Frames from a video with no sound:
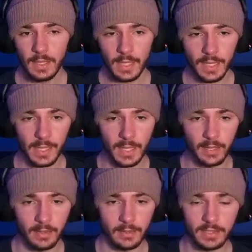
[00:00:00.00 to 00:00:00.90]

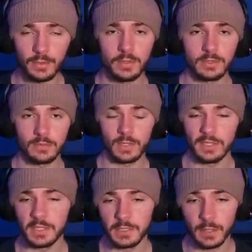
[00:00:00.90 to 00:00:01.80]
and this one's
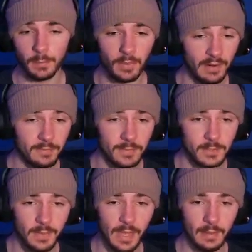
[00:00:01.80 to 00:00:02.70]
really just a
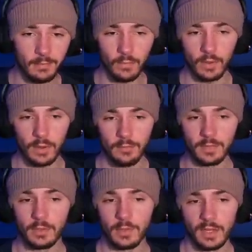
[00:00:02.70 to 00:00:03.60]
preference map,
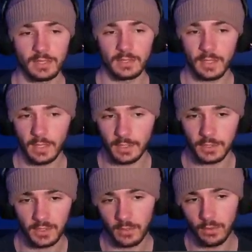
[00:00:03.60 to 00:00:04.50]
wherever you like to kind of
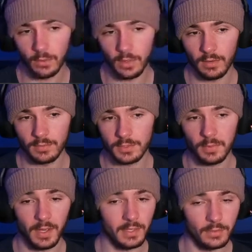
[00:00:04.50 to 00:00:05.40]
chill, whatever
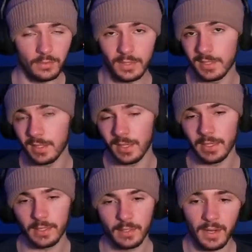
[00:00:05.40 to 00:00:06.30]
spot you really like.